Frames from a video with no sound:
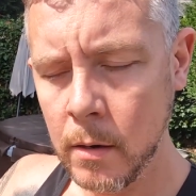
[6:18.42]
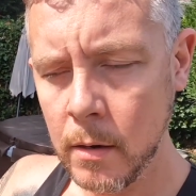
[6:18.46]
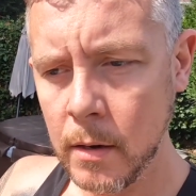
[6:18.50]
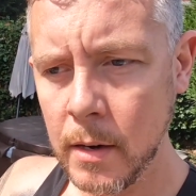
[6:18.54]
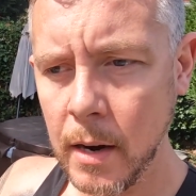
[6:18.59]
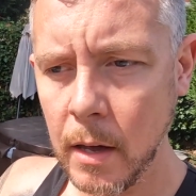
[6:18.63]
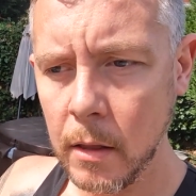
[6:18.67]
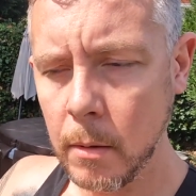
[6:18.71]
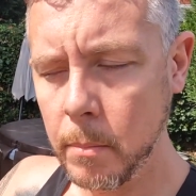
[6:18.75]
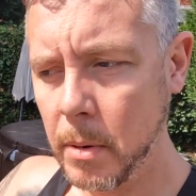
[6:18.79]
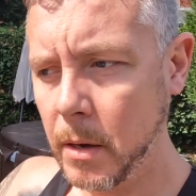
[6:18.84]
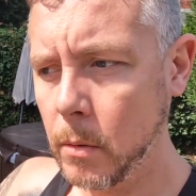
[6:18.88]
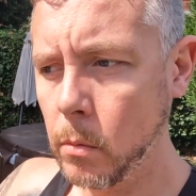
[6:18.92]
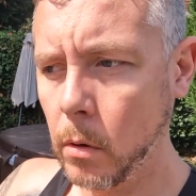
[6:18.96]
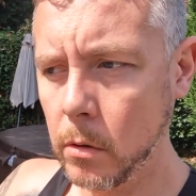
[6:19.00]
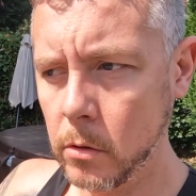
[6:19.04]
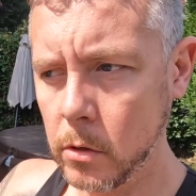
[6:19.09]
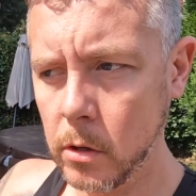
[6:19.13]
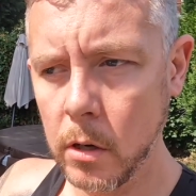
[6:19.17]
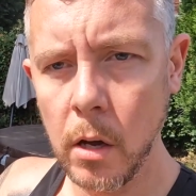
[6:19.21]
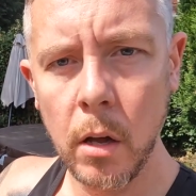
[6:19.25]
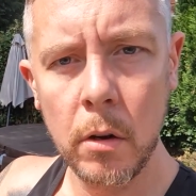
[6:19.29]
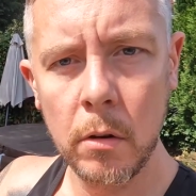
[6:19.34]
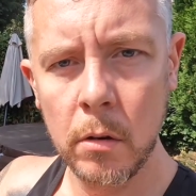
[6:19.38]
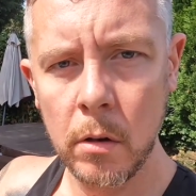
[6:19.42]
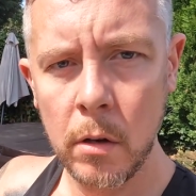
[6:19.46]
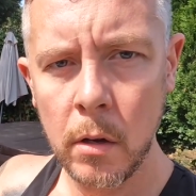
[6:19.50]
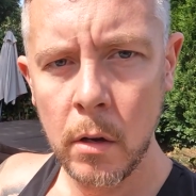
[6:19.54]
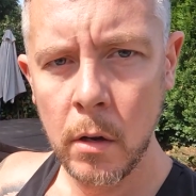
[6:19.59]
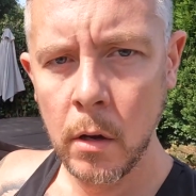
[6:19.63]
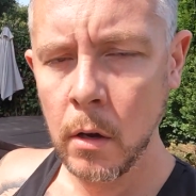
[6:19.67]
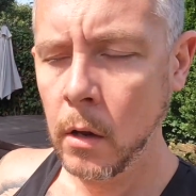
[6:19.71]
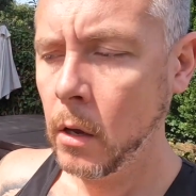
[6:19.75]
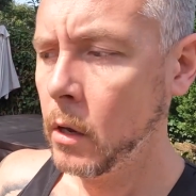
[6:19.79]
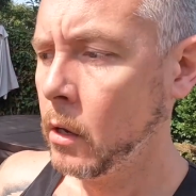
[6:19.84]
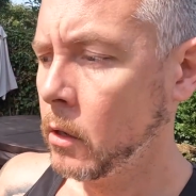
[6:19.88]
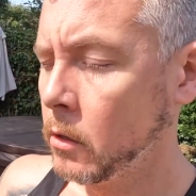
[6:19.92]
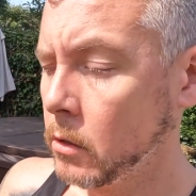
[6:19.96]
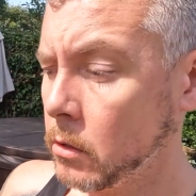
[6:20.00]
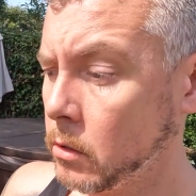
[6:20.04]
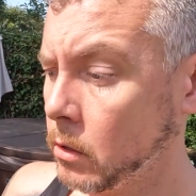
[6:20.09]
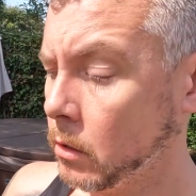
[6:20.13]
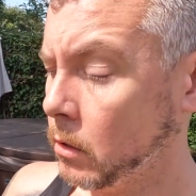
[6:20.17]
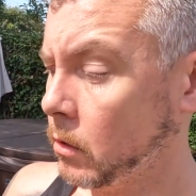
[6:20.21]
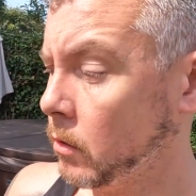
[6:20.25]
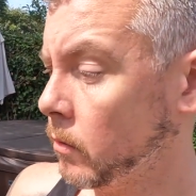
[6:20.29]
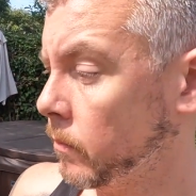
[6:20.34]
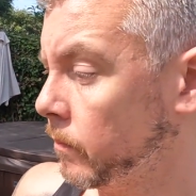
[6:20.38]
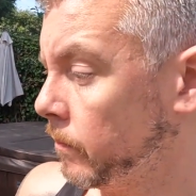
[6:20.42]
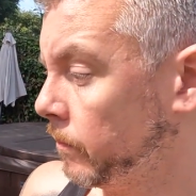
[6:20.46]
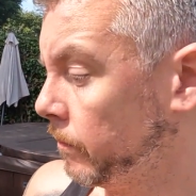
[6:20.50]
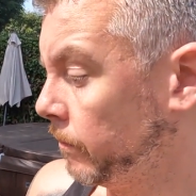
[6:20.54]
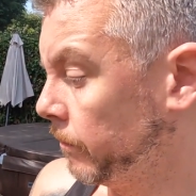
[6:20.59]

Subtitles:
now the big ones are gone. So